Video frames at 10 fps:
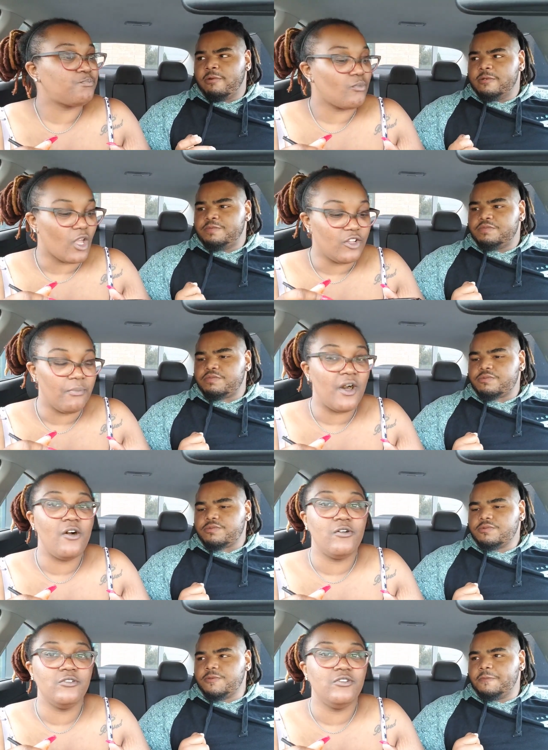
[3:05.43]
Speaker 1: The bowl,
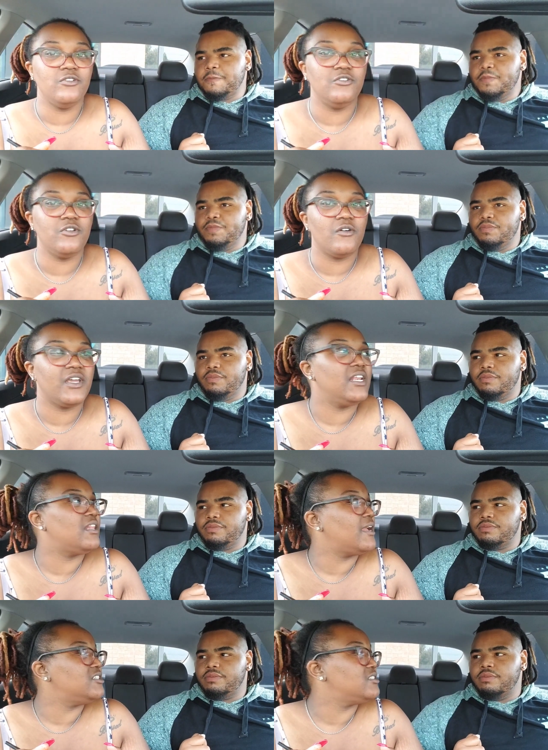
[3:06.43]
you, you don't get like
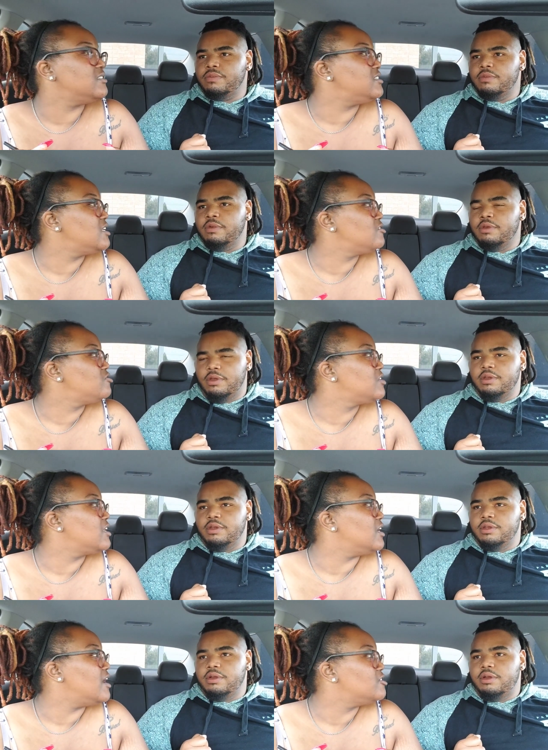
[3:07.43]
just the tenders. You get an
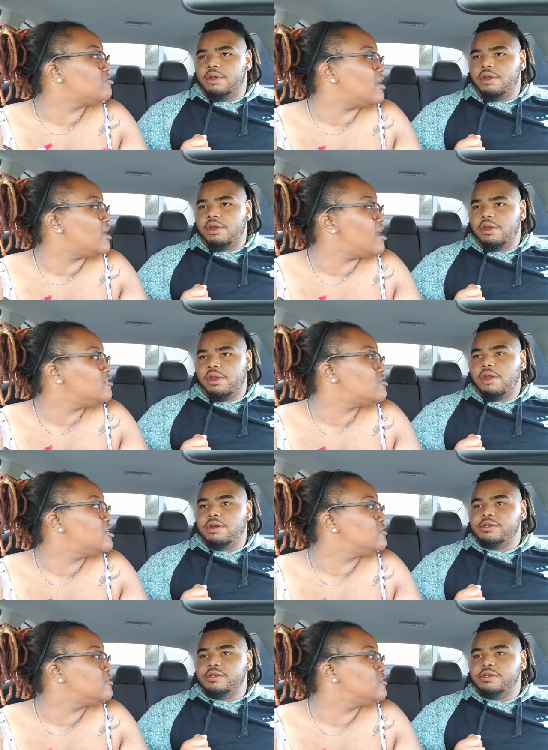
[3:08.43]
entree. The entree is